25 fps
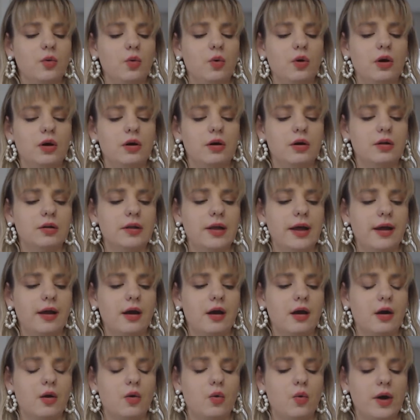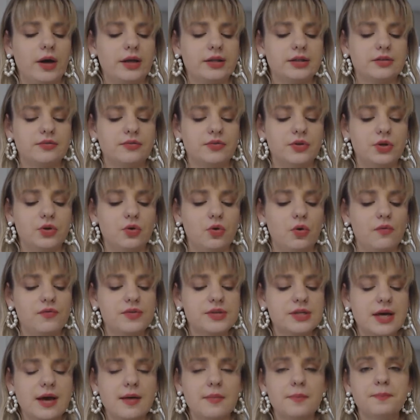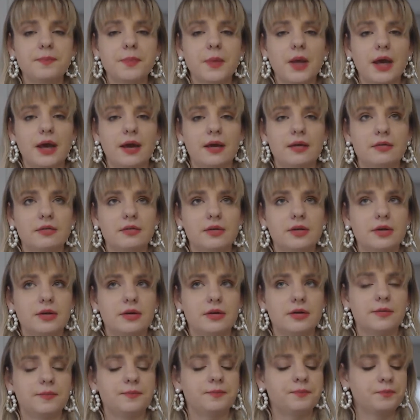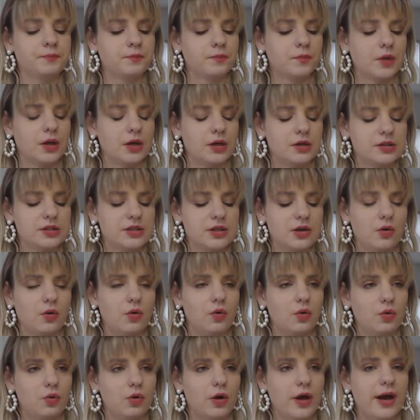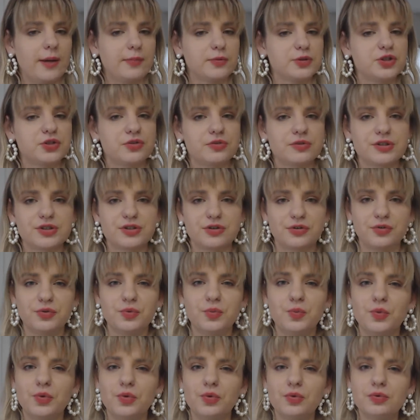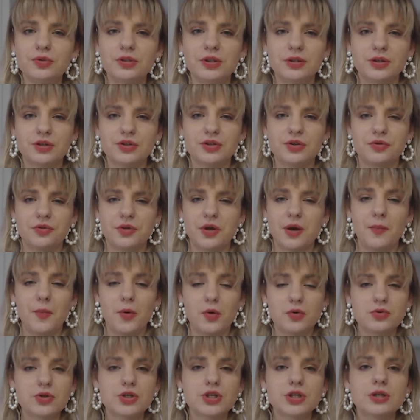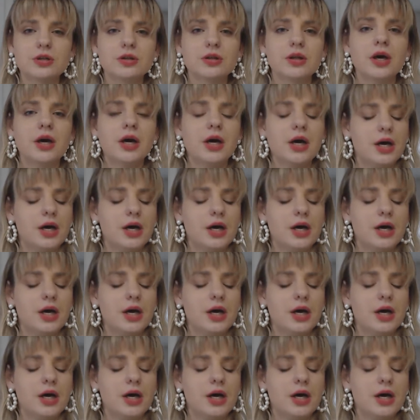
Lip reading: like quite a few of them, and as they all capture a certain mood and a certain emotion.